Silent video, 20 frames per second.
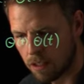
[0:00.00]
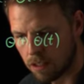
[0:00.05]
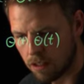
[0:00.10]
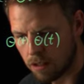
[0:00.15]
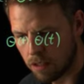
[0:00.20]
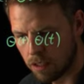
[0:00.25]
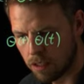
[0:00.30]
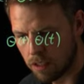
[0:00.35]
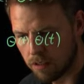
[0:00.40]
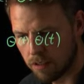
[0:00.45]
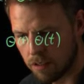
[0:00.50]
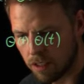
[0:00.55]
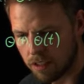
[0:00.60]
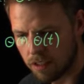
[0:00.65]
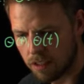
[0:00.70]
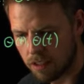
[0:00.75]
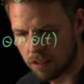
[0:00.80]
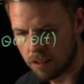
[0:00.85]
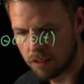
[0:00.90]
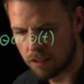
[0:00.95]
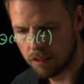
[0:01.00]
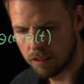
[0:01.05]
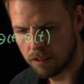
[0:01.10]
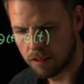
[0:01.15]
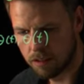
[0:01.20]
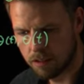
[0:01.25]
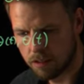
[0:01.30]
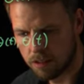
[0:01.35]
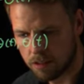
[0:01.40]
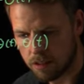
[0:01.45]
I say this is
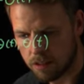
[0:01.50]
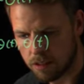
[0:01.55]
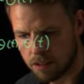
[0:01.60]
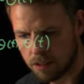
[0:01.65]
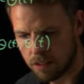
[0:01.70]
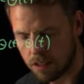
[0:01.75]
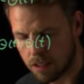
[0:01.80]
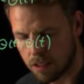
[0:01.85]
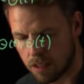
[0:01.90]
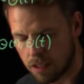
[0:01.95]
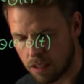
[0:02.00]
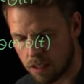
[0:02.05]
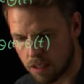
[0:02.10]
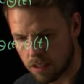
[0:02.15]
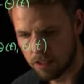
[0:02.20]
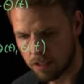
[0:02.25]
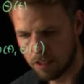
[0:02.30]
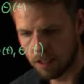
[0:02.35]
the